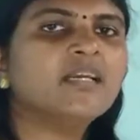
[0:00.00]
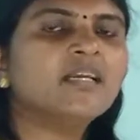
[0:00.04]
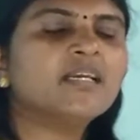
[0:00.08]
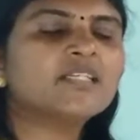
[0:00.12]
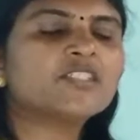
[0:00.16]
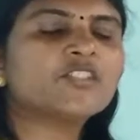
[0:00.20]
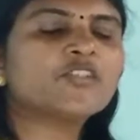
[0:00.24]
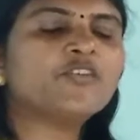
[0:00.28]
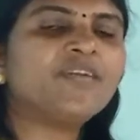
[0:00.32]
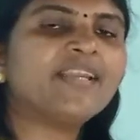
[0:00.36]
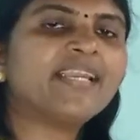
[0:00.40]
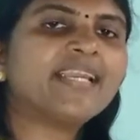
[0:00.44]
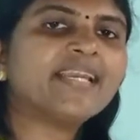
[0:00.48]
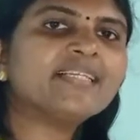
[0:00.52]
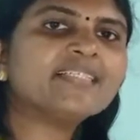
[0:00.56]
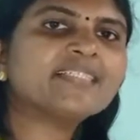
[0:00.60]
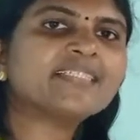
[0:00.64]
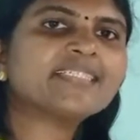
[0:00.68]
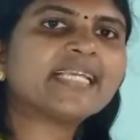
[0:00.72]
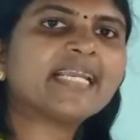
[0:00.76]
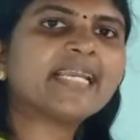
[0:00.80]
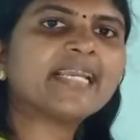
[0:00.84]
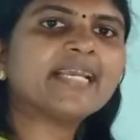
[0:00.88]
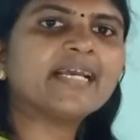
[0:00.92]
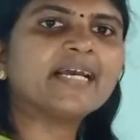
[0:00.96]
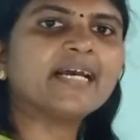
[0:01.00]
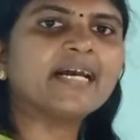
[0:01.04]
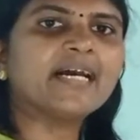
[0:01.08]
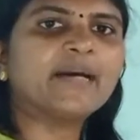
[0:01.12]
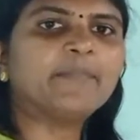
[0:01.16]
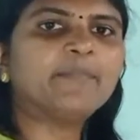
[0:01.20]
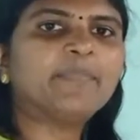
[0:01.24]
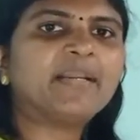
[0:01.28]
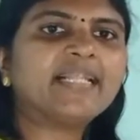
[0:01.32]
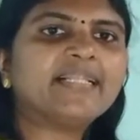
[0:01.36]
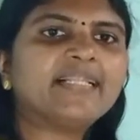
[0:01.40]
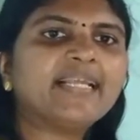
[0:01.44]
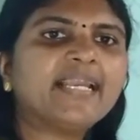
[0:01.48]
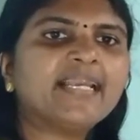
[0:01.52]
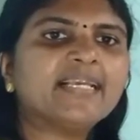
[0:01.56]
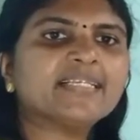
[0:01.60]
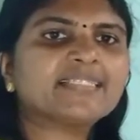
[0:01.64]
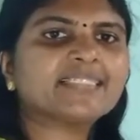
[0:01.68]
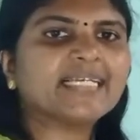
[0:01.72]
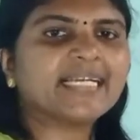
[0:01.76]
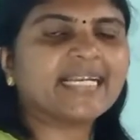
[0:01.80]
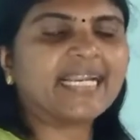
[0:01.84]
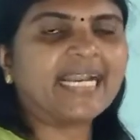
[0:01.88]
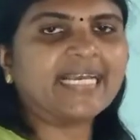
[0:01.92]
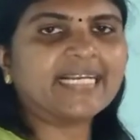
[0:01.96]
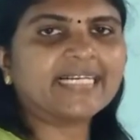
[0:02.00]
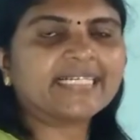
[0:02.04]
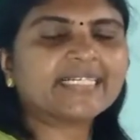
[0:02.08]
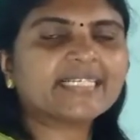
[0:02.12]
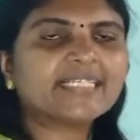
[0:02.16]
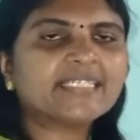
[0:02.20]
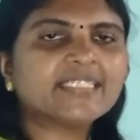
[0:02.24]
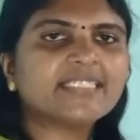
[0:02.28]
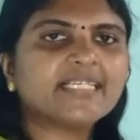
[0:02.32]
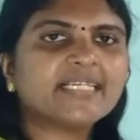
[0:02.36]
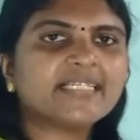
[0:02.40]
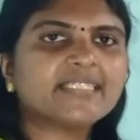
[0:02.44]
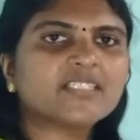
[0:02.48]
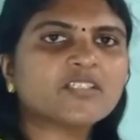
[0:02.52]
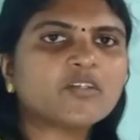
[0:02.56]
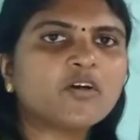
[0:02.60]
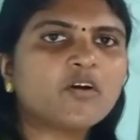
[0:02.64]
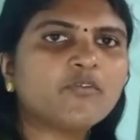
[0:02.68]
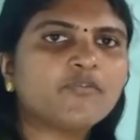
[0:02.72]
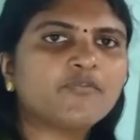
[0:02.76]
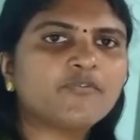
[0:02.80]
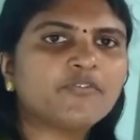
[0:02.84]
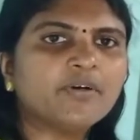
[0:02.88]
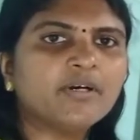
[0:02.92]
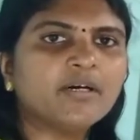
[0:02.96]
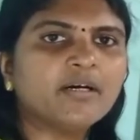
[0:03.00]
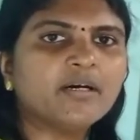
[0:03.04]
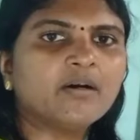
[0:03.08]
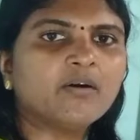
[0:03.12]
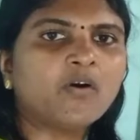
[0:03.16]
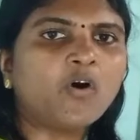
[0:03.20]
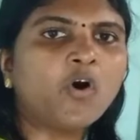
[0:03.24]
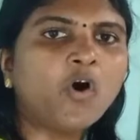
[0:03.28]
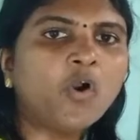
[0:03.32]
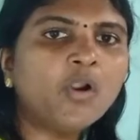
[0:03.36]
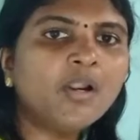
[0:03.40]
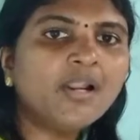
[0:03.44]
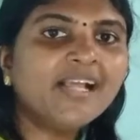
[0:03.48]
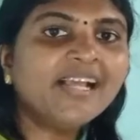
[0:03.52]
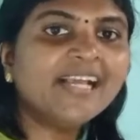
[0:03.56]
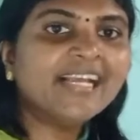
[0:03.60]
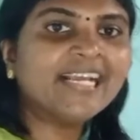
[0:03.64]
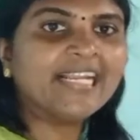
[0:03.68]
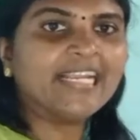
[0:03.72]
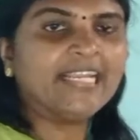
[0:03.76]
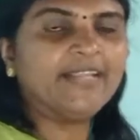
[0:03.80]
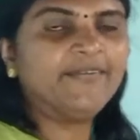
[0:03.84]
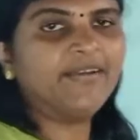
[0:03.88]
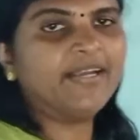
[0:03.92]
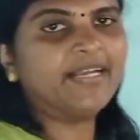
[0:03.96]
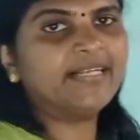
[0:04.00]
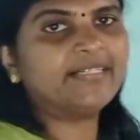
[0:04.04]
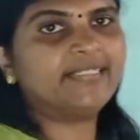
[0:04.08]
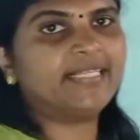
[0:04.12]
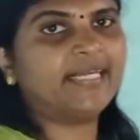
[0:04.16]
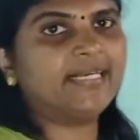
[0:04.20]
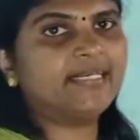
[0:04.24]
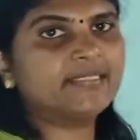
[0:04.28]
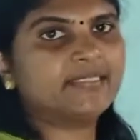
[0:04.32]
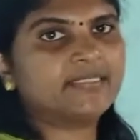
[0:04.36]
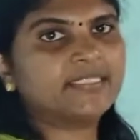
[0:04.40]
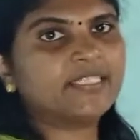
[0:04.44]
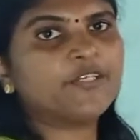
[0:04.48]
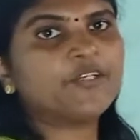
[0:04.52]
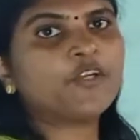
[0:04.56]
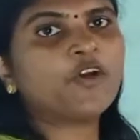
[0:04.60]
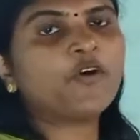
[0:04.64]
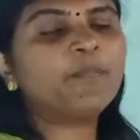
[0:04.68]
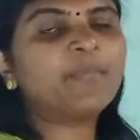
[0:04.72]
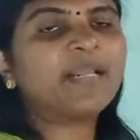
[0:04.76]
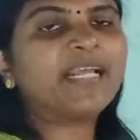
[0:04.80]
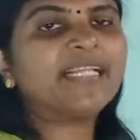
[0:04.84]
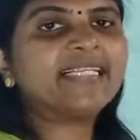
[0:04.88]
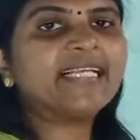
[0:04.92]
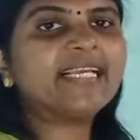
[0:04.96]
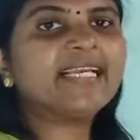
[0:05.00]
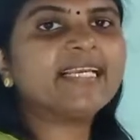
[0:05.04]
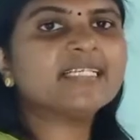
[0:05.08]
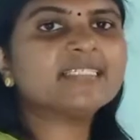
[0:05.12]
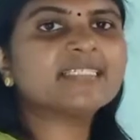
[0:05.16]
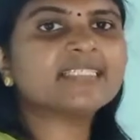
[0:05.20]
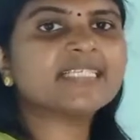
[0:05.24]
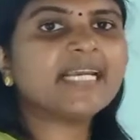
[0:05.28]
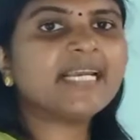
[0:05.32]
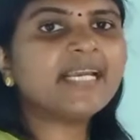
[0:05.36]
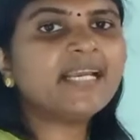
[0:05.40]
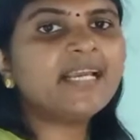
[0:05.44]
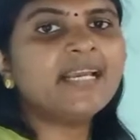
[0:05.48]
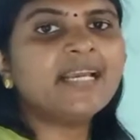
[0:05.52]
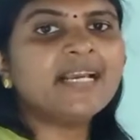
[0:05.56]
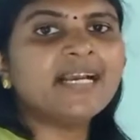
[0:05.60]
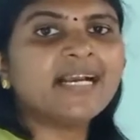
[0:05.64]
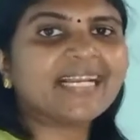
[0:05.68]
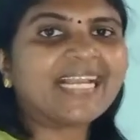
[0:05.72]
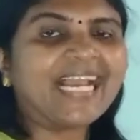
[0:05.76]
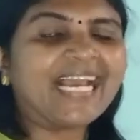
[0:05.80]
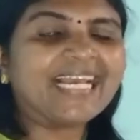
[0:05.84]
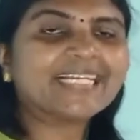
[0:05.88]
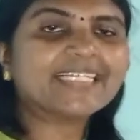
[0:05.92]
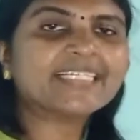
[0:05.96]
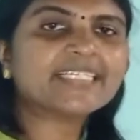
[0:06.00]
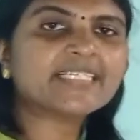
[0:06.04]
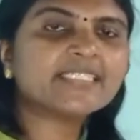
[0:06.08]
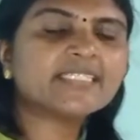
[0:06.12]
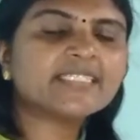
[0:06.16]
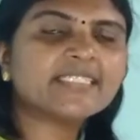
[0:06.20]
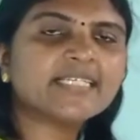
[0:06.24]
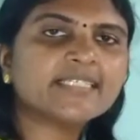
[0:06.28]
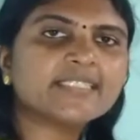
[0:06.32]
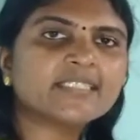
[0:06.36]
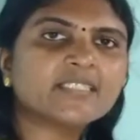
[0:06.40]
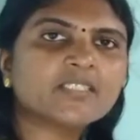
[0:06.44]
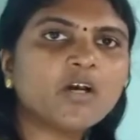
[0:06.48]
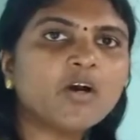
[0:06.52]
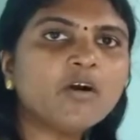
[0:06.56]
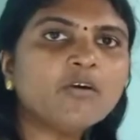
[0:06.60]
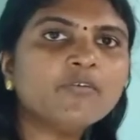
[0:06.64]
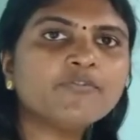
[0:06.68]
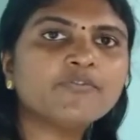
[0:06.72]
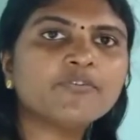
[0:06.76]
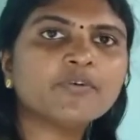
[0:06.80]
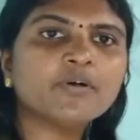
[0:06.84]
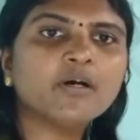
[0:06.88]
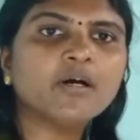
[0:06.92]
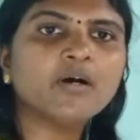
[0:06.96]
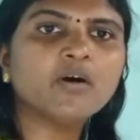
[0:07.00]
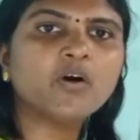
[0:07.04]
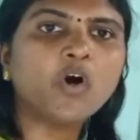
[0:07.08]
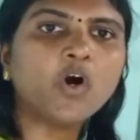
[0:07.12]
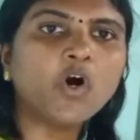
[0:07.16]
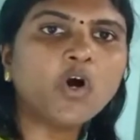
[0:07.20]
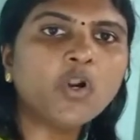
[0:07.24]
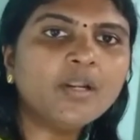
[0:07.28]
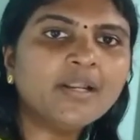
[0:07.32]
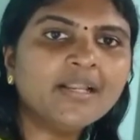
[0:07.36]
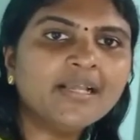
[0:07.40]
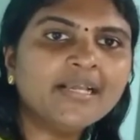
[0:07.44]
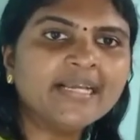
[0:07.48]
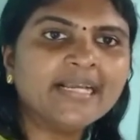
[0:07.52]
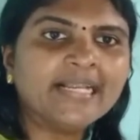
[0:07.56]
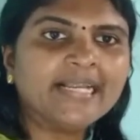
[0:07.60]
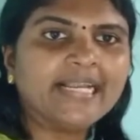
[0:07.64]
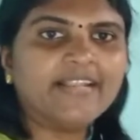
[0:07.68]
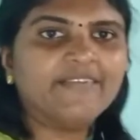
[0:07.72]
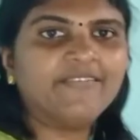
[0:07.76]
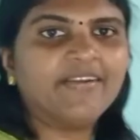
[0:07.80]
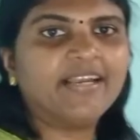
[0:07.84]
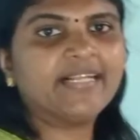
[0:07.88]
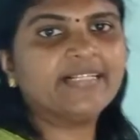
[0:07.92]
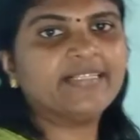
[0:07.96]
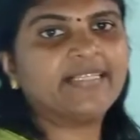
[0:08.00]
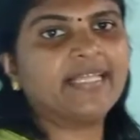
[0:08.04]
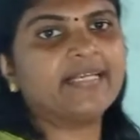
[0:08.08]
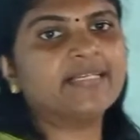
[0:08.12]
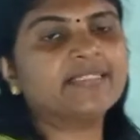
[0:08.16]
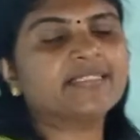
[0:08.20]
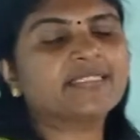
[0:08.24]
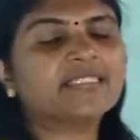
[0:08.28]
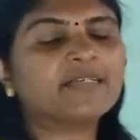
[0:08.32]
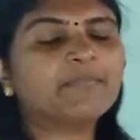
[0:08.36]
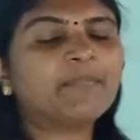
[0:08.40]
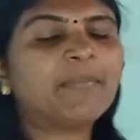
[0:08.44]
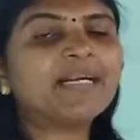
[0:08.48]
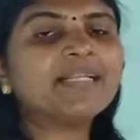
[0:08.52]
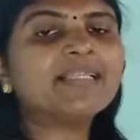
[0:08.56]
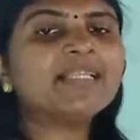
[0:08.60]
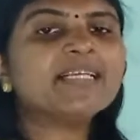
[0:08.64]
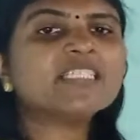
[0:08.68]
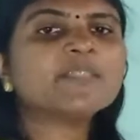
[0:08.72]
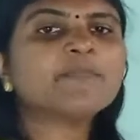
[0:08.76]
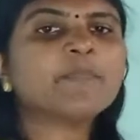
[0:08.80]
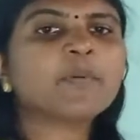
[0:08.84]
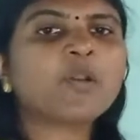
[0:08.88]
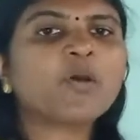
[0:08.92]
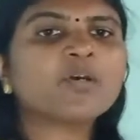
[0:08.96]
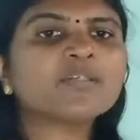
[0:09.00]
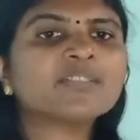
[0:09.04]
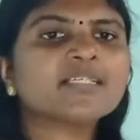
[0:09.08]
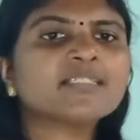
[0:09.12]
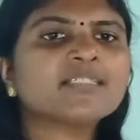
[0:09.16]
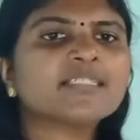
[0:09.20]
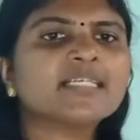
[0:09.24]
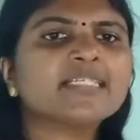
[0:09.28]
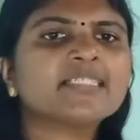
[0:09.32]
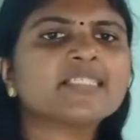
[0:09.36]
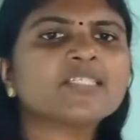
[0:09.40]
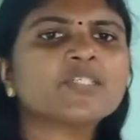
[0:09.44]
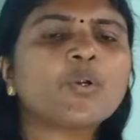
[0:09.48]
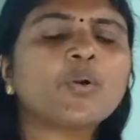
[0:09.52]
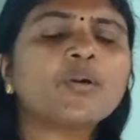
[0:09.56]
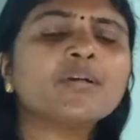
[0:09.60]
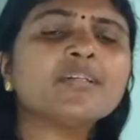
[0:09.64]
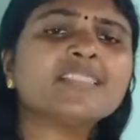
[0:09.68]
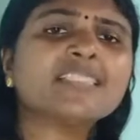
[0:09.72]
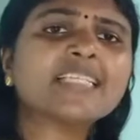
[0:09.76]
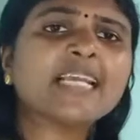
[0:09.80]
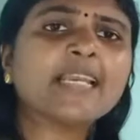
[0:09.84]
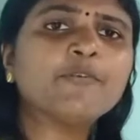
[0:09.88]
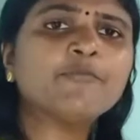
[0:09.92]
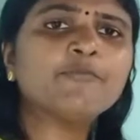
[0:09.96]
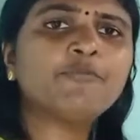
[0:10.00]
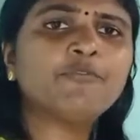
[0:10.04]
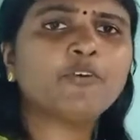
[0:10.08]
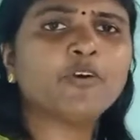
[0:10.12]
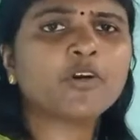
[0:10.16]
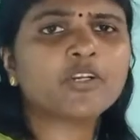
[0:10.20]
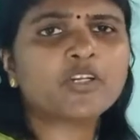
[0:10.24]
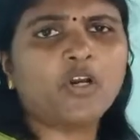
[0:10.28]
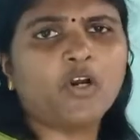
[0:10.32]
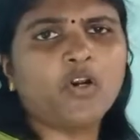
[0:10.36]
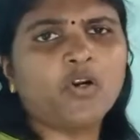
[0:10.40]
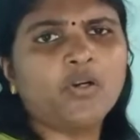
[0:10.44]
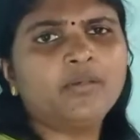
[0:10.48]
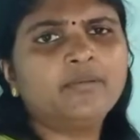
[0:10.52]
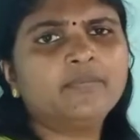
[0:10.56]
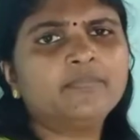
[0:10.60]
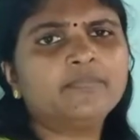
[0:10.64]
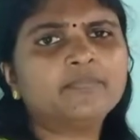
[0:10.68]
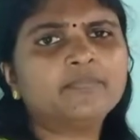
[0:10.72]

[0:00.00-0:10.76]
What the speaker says: So we can say breathing is a characteristics of all living things. You know, breathing is a characteristics of all living things. But this process is not same for all.